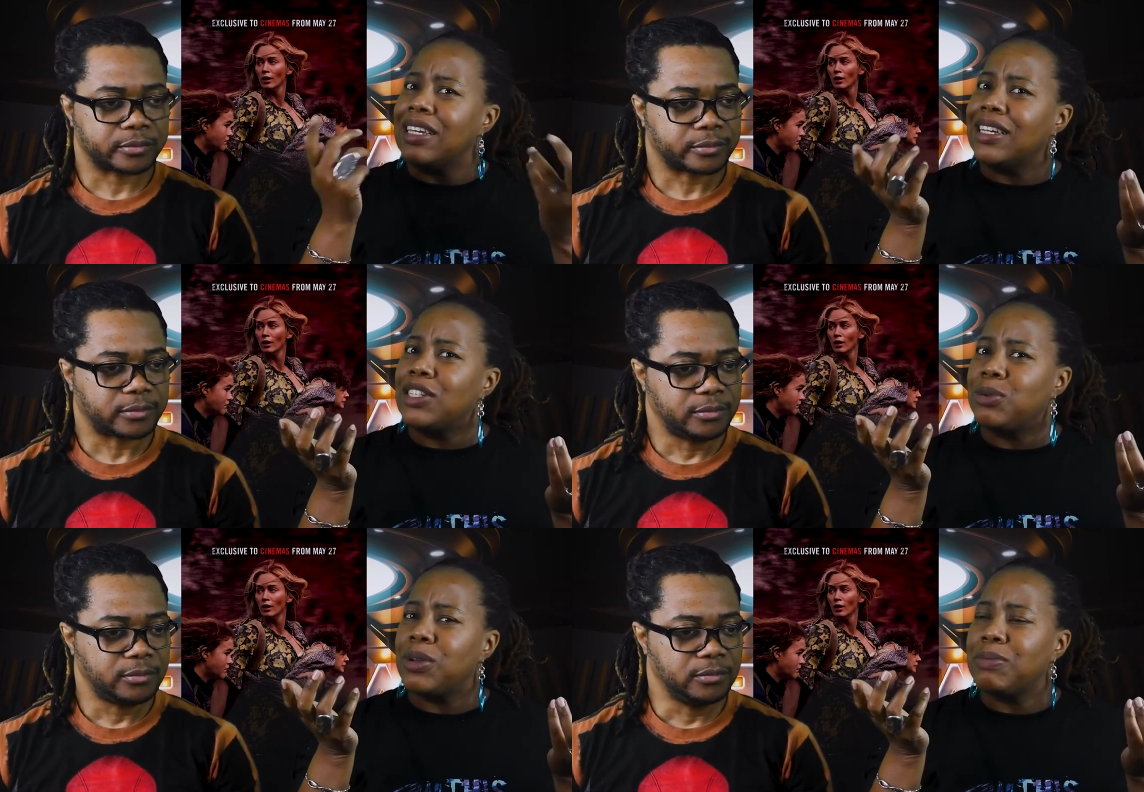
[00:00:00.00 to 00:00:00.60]

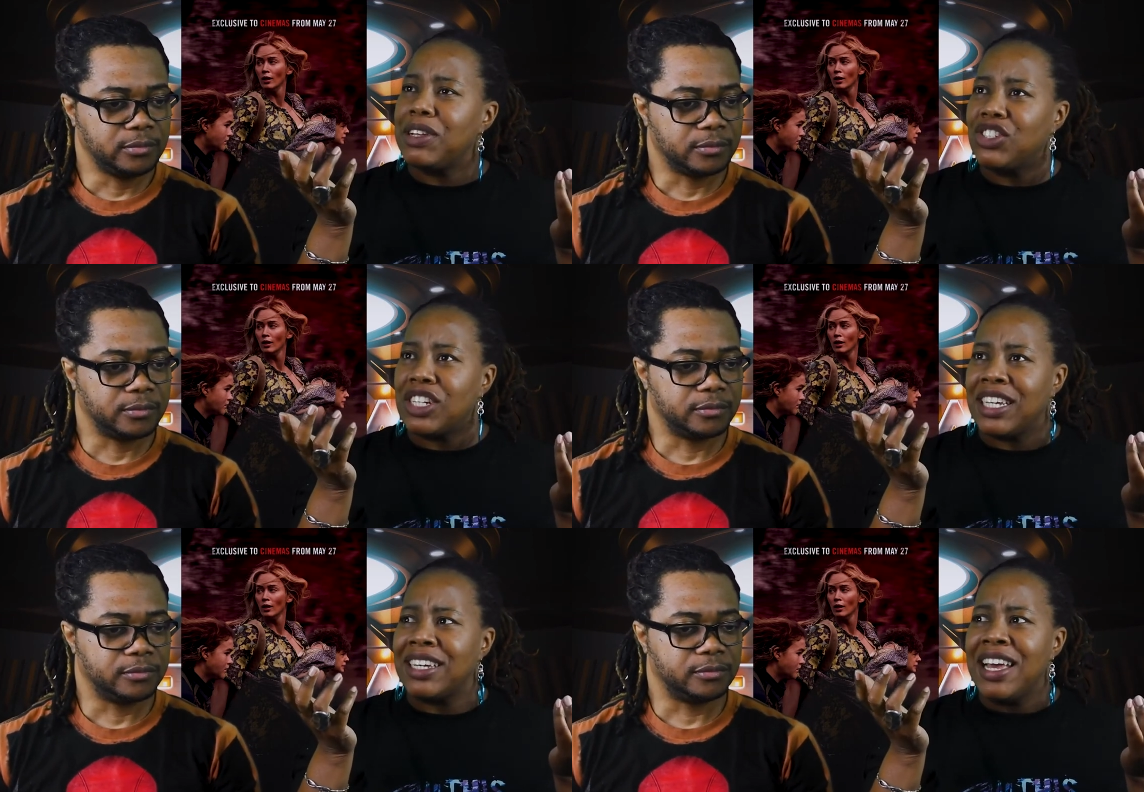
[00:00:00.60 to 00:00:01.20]
Speaker 1: is worth
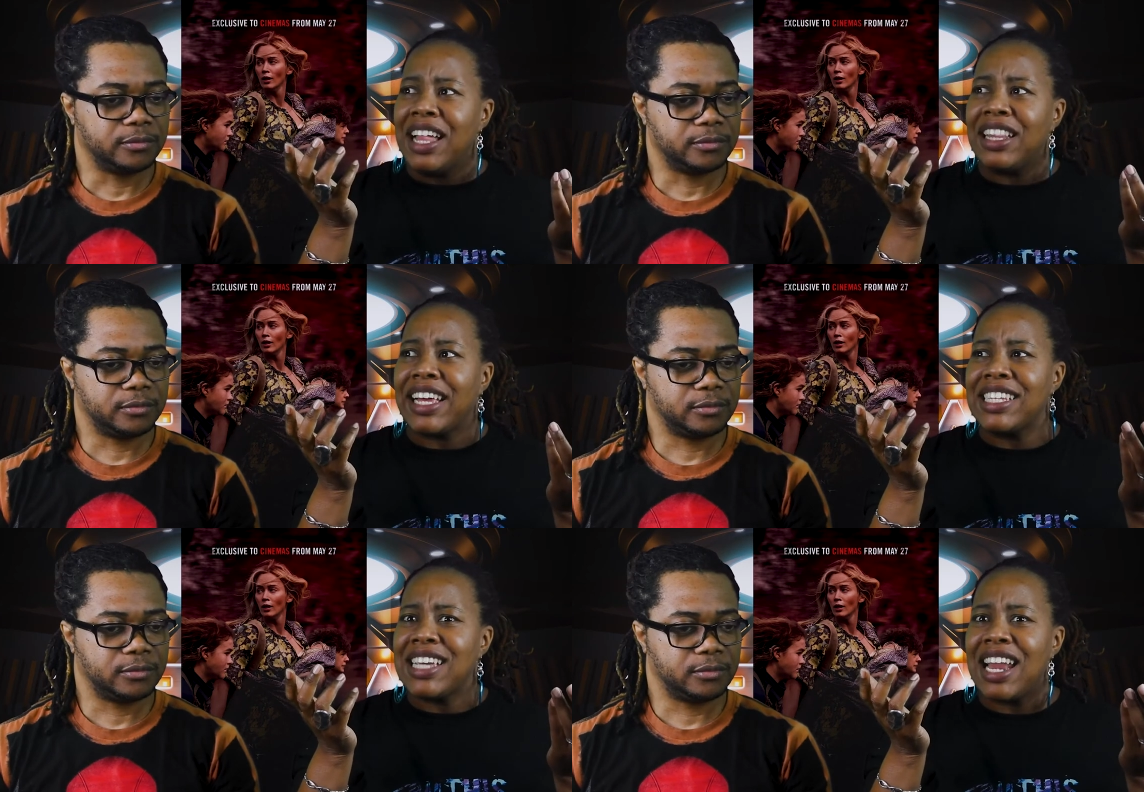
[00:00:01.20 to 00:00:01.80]
mentioning.
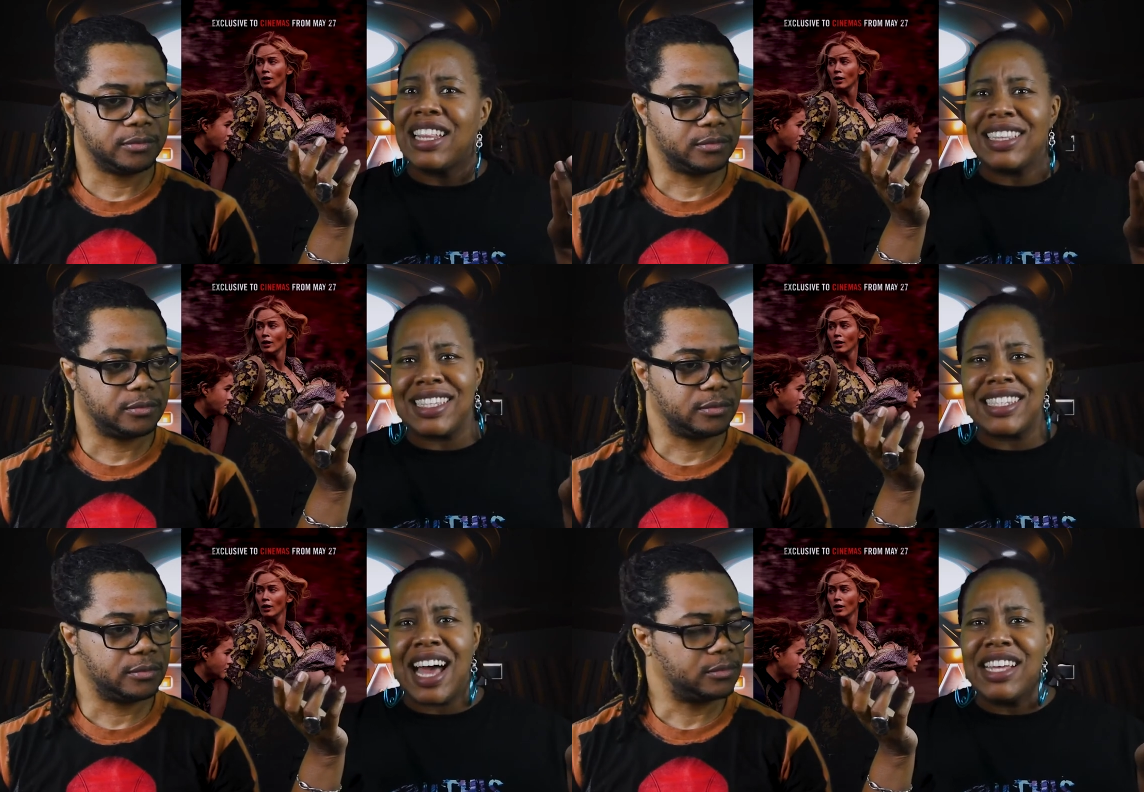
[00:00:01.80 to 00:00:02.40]
Like it's kind of like the
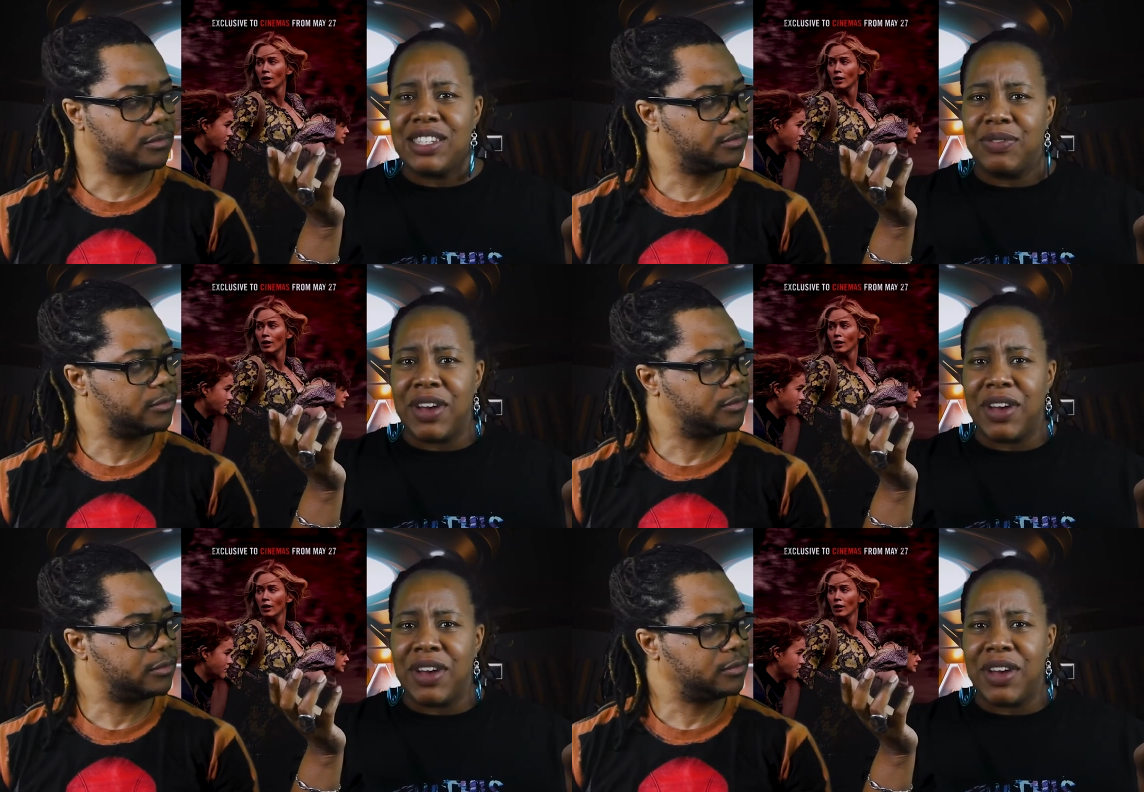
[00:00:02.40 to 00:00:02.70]
signs